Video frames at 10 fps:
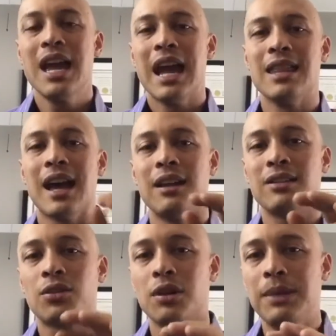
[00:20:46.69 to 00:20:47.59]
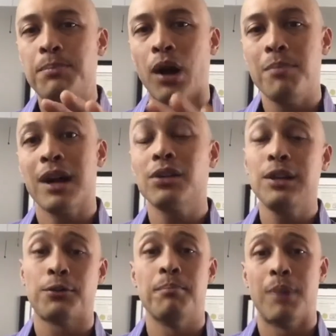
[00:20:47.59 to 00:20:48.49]
And that's going to be primarily
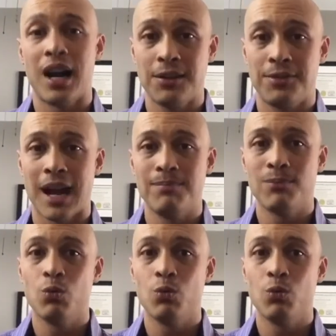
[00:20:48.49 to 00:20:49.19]
from body fat.